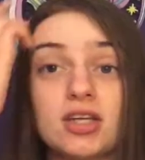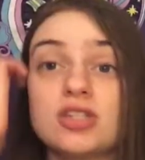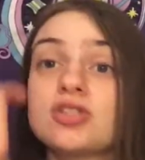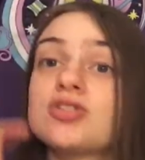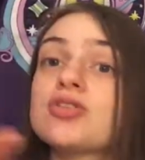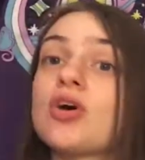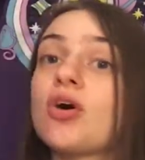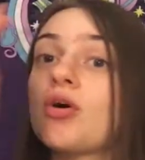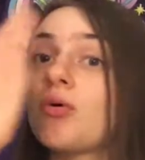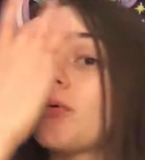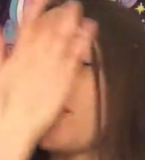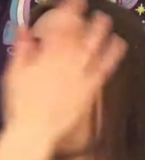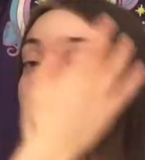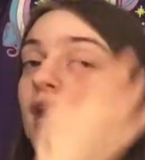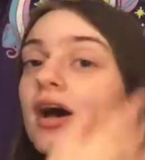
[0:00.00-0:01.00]

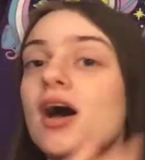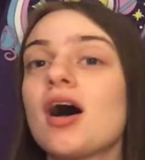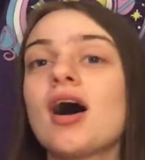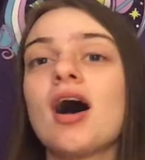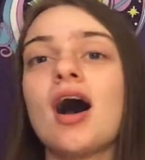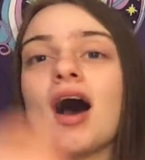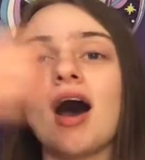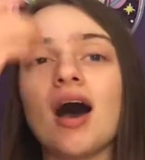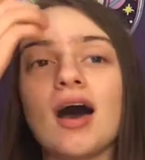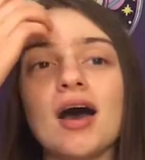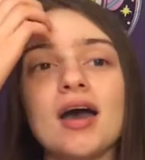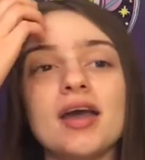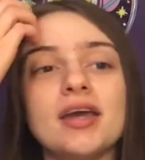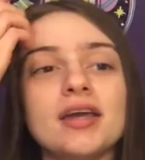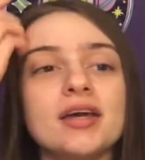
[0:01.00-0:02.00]
So
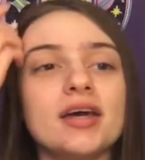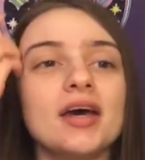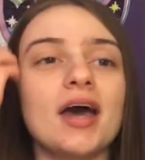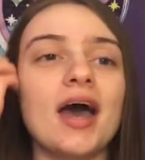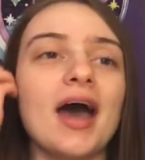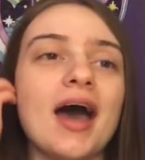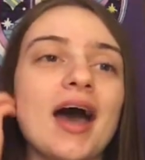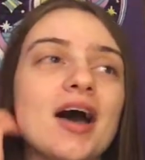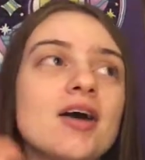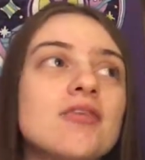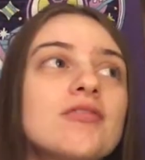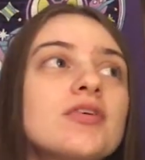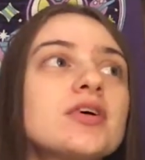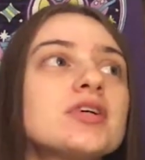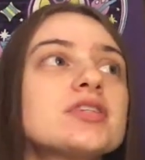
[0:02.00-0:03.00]
I
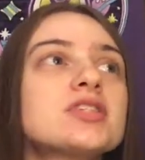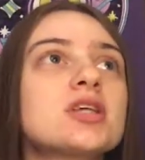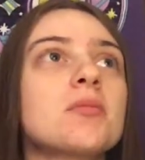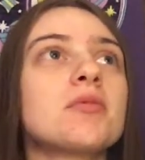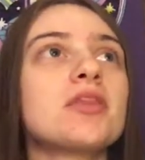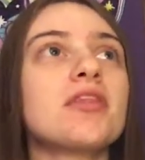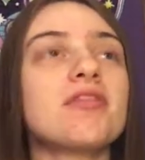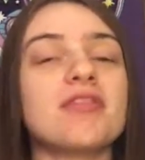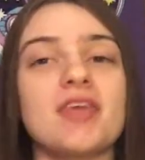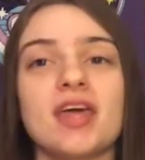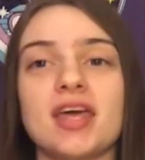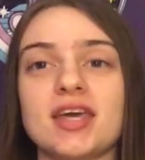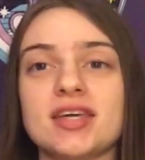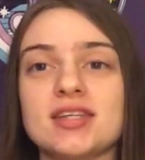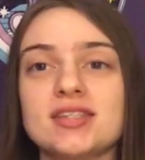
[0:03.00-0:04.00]
have some of the
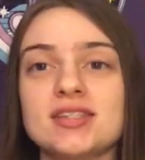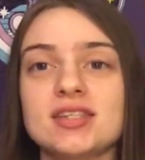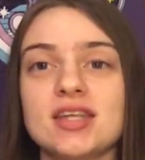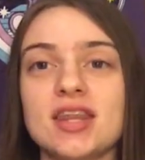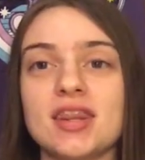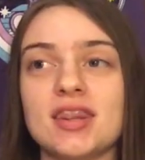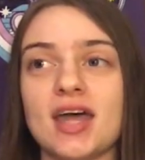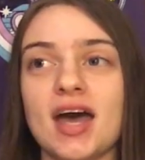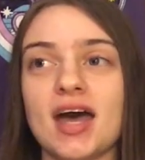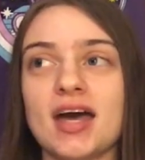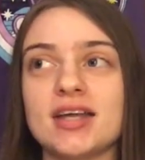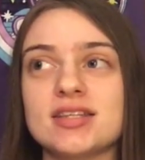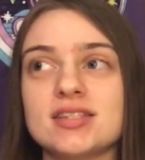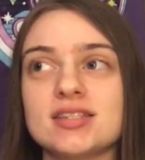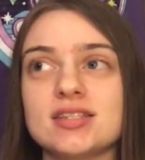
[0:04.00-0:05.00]
things
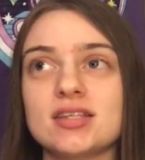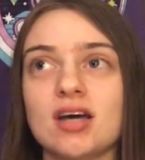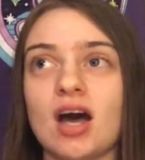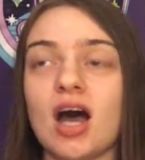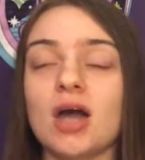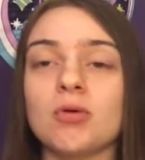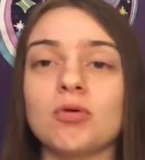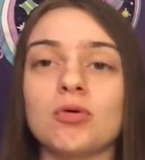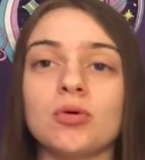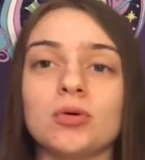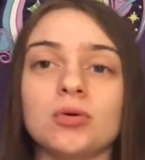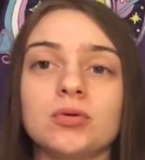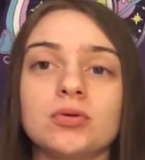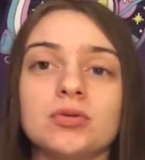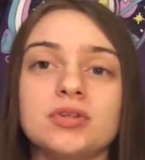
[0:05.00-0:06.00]
that I
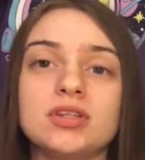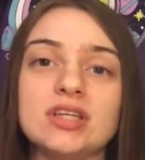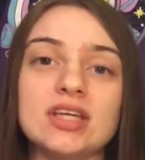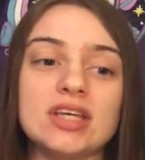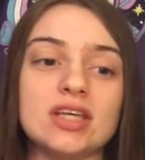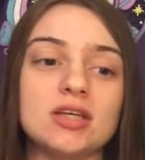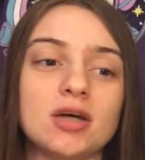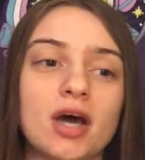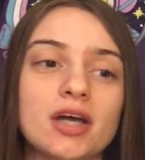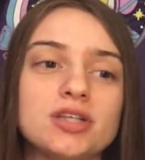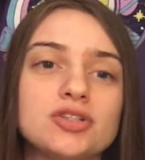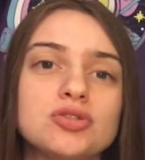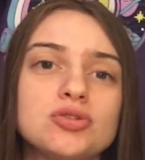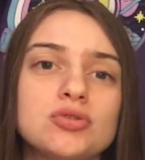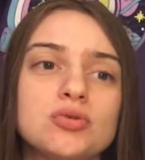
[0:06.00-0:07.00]
will need. I
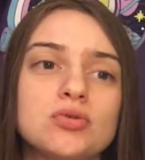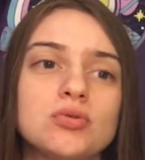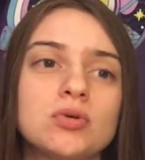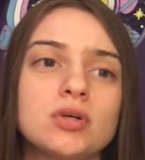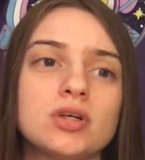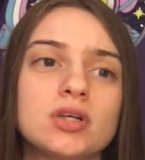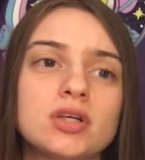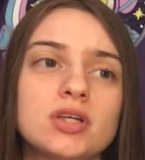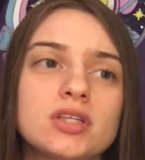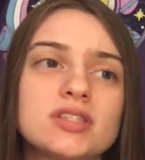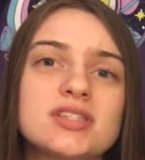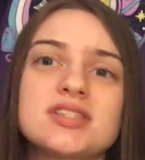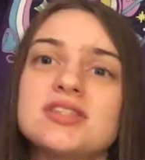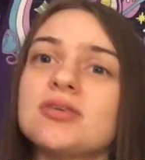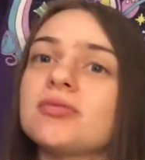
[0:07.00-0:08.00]
do
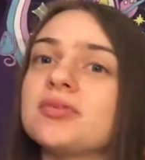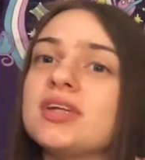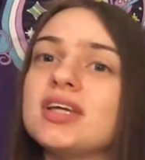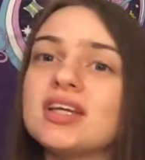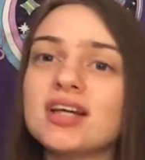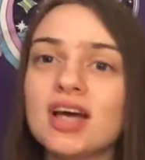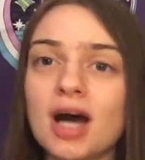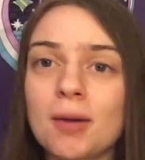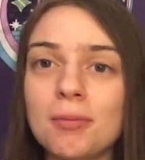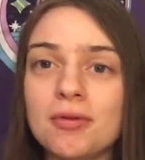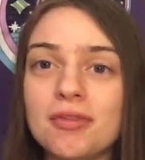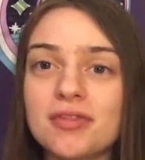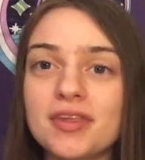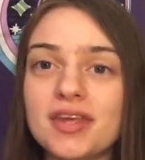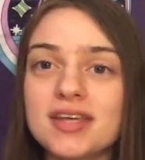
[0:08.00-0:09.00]
Still need a
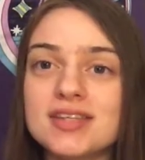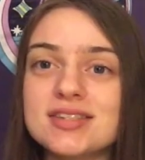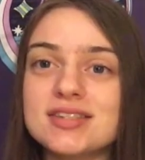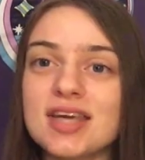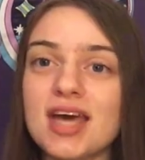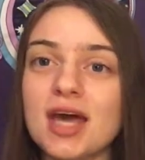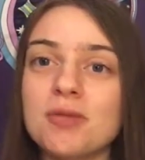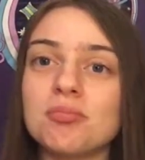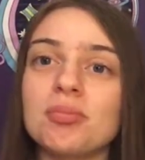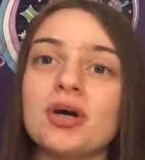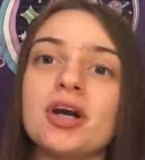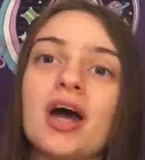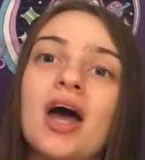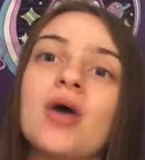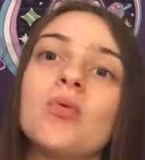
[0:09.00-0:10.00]
couple things yet,
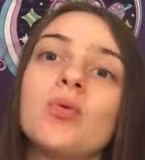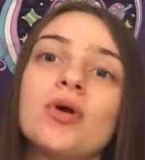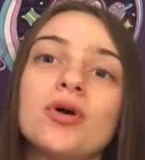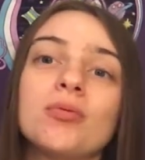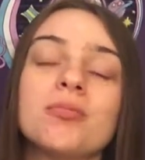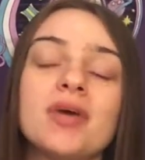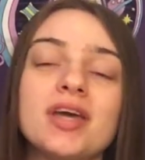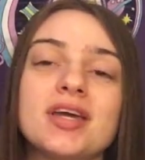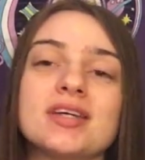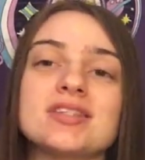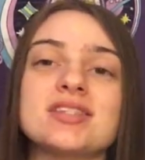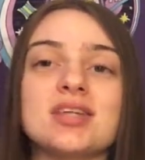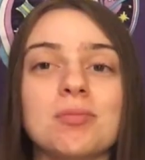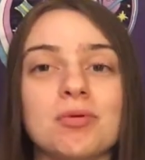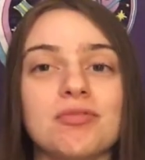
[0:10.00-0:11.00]
but I will make a
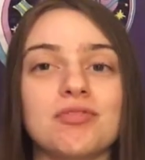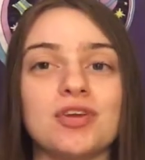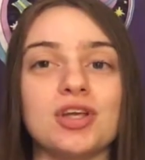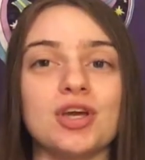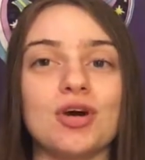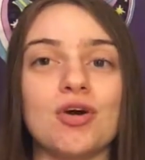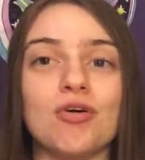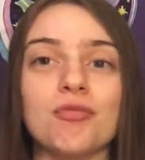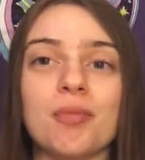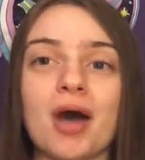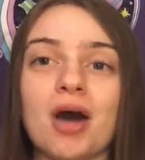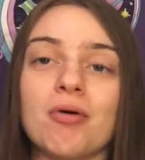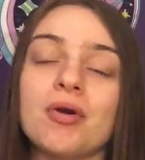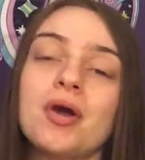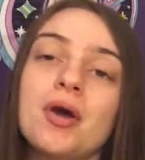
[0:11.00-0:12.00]
separate video
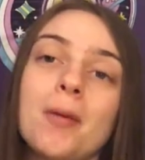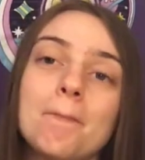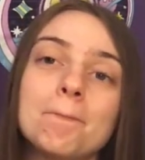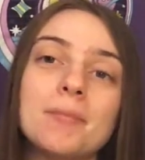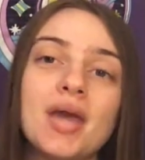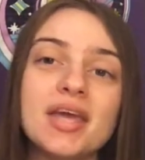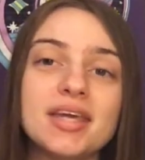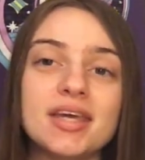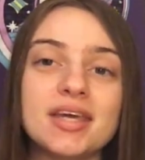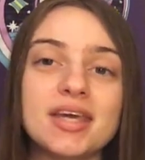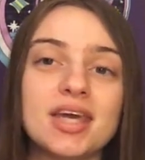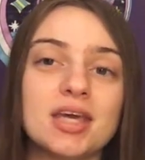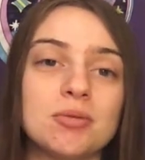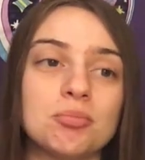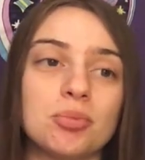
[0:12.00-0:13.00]
about making
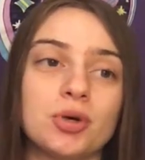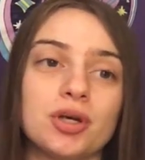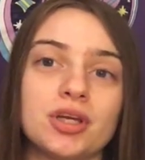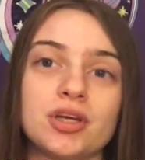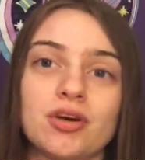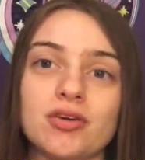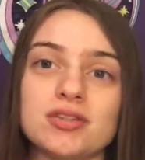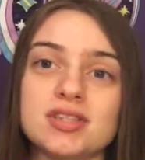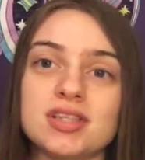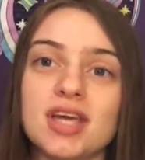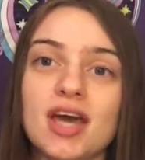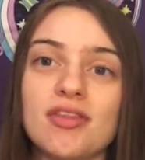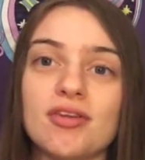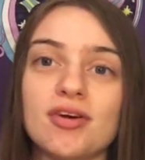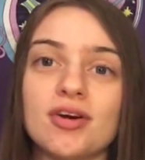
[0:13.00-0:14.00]
it and putting it all
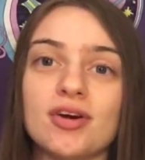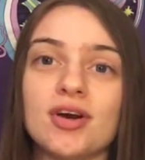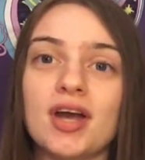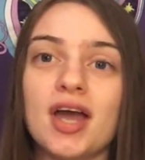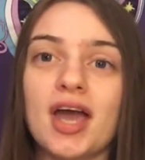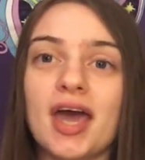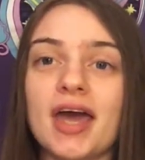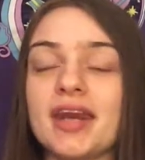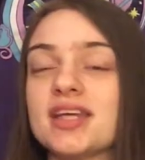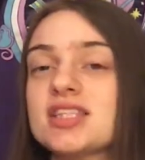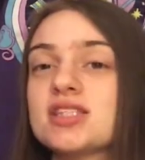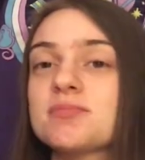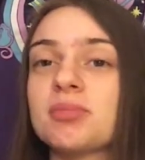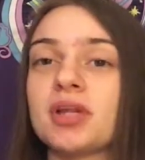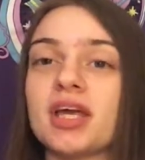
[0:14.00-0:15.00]
together and
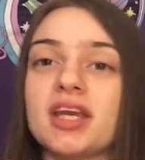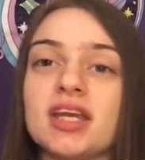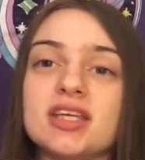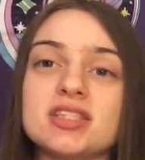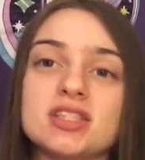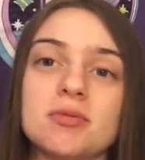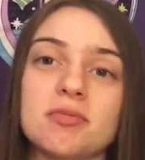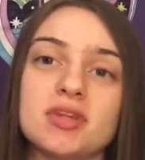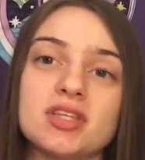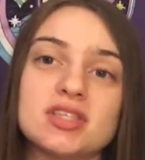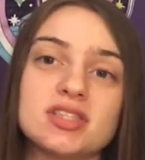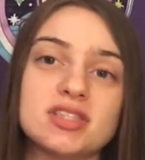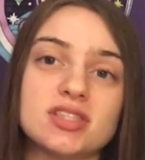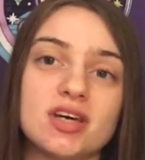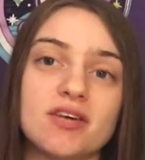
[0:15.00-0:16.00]
explaining some of the
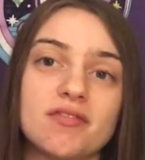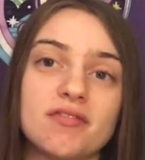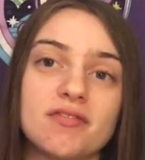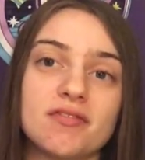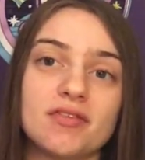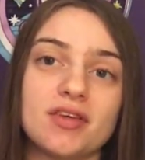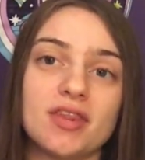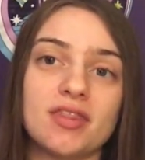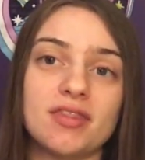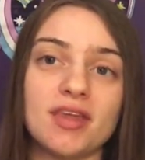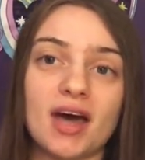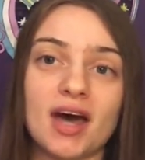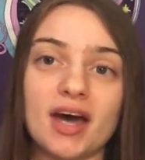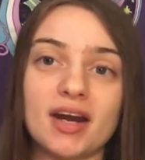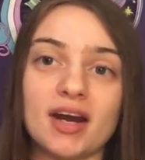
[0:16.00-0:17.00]
stuff
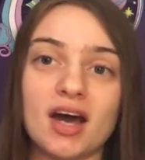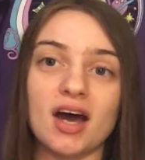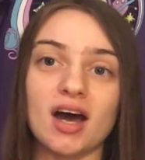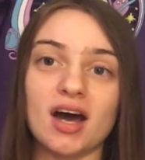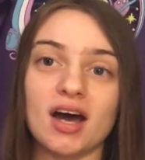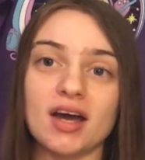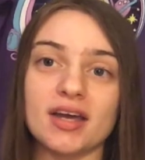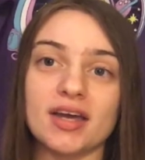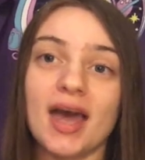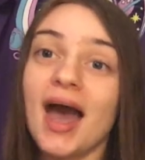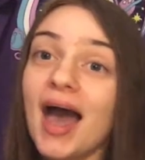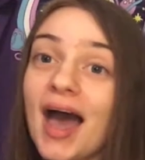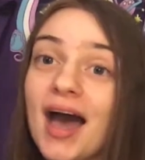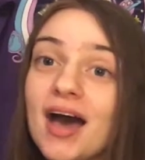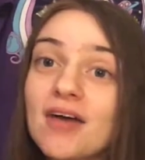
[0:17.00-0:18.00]
that I
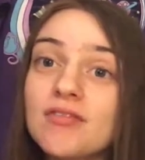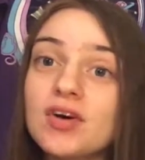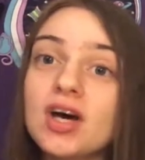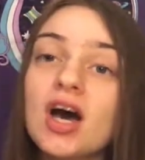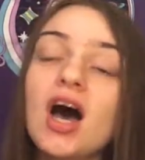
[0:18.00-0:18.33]
have.